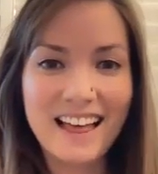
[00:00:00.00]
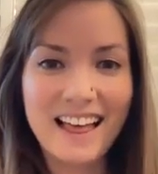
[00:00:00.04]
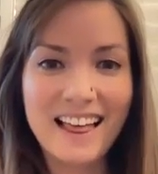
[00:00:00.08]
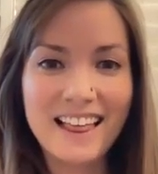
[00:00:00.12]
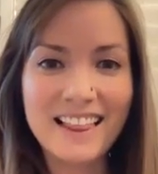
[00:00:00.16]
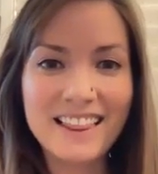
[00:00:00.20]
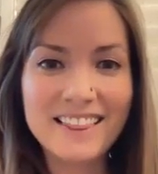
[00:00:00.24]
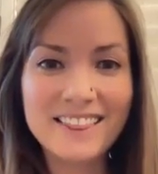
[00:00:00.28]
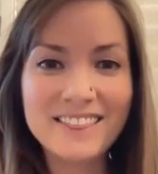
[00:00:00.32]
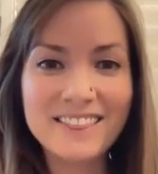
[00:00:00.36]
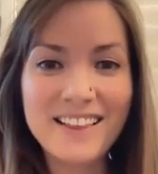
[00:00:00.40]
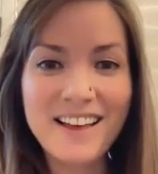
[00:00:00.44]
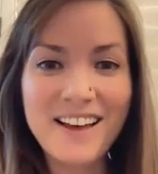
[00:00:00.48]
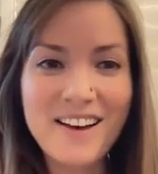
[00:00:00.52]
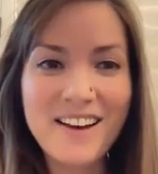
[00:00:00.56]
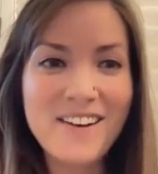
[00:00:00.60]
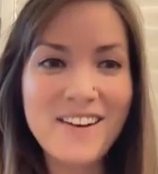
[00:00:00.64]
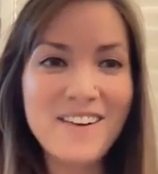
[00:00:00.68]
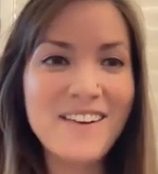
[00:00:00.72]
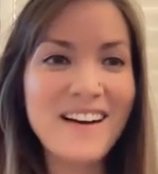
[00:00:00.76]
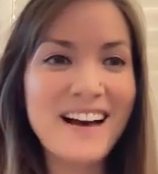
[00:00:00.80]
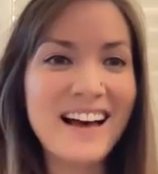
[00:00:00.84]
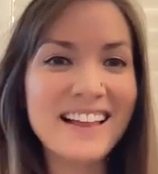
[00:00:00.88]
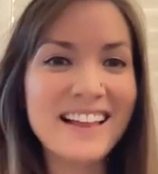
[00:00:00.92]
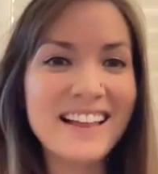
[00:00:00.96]

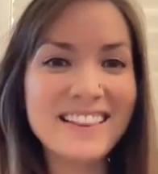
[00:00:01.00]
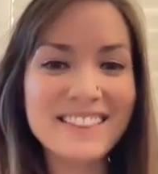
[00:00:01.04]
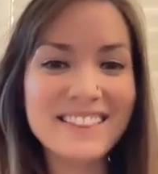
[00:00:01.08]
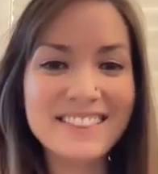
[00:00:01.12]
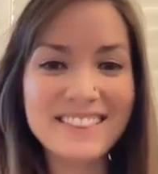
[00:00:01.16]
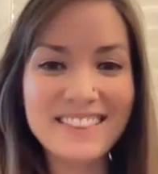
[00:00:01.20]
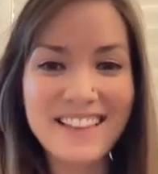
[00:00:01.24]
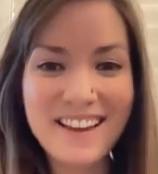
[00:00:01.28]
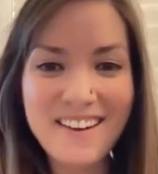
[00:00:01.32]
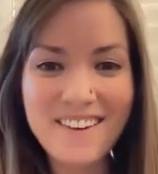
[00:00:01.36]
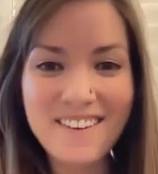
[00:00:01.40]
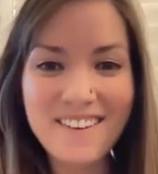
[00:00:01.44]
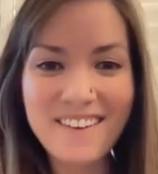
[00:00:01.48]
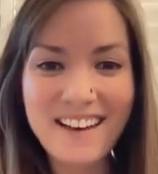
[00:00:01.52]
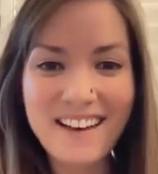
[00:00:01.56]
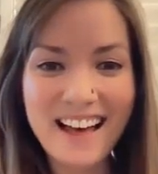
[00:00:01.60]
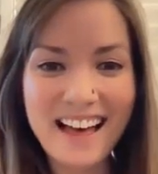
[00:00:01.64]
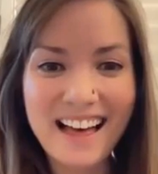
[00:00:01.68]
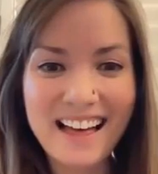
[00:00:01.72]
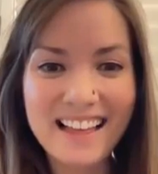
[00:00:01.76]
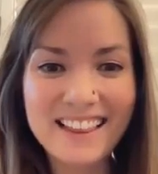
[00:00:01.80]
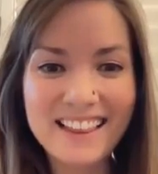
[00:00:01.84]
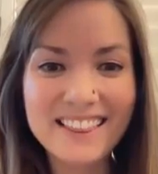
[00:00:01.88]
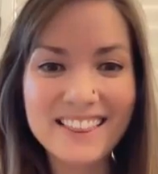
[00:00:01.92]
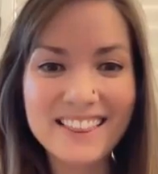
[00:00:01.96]
Hello, hello,
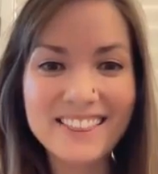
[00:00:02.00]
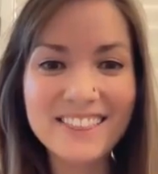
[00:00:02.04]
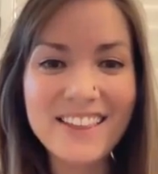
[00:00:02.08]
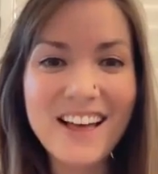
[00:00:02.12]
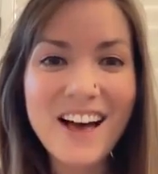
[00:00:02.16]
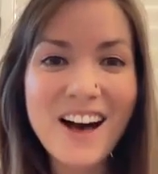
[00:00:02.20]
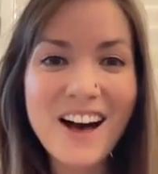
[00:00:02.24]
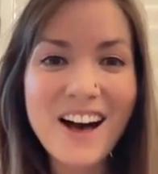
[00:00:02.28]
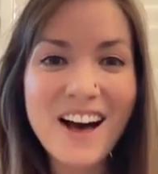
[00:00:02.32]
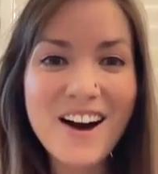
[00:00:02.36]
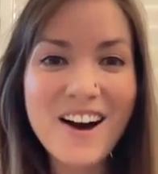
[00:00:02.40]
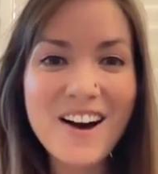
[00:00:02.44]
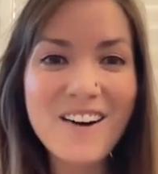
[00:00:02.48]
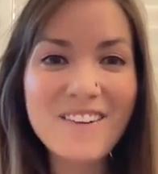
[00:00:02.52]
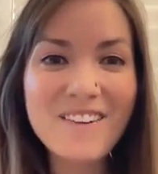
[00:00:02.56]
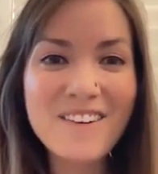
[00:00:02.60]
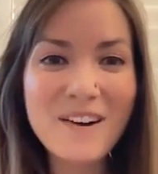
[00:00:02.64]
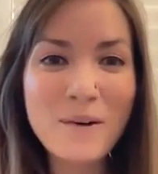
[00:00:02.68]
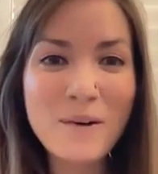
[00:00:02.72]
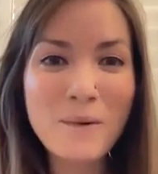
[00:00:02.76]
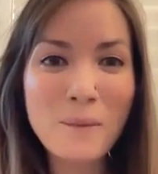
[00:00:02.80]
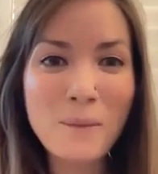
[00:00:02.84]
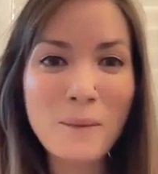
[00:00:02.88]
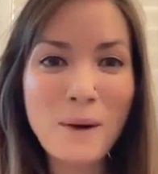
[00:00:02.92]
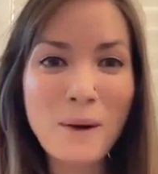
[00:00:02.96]

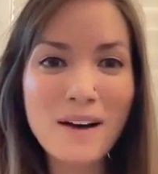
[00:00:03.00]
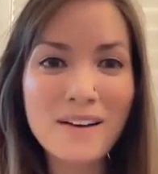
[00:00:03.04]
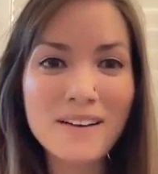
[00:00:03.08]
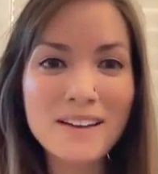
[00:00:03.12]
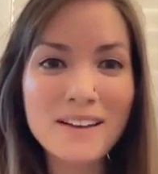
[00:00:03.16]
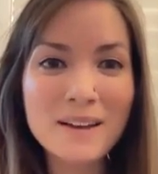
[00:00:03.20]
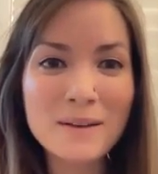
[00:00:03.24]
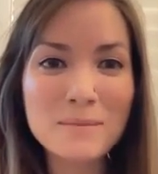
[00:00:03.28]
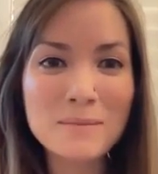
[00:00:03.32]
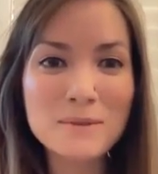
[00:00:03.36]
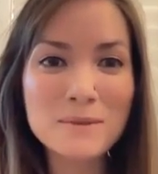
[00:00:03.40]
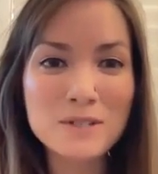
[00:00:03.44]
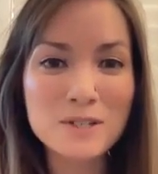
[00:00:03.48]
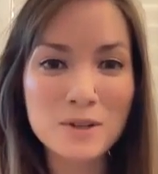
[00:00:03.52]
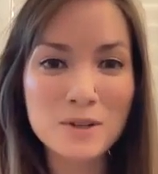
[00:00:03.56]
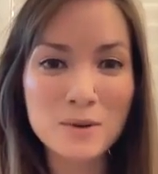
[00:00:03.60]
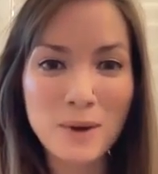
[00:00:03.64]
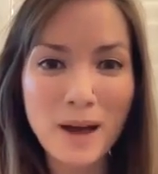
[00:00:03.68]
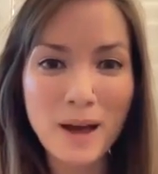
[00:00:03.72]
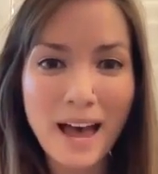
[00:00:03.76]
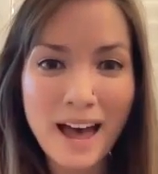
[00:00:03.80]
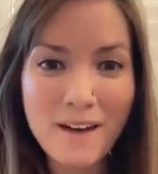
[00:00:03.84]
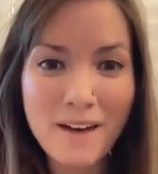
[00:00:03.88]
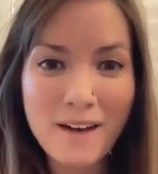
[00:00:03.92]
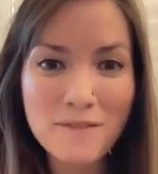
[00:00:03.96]
hello. Welcome to
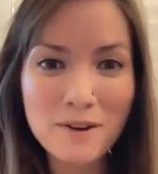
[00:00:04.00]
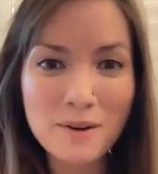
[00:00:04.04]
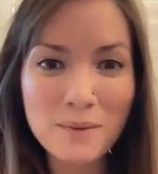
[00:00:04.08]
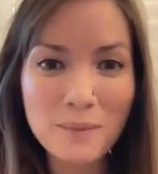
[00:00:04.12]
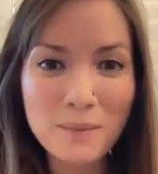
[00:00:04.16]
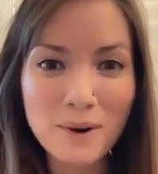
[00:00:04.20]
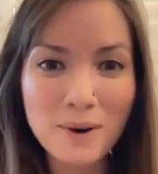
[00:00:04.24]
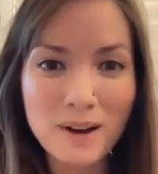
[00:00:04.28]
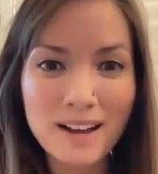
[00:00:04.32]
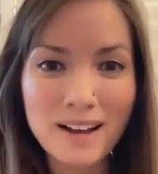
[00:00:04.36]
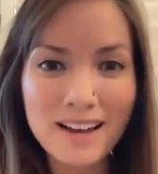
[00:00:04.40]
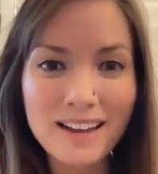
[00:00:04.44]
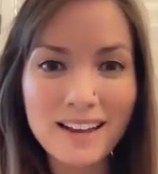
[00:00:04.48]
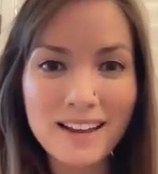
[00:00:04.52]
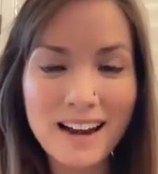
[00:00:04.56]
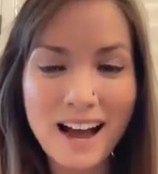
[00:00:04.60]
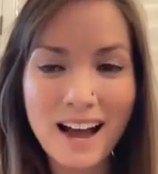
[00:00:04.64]
everyone.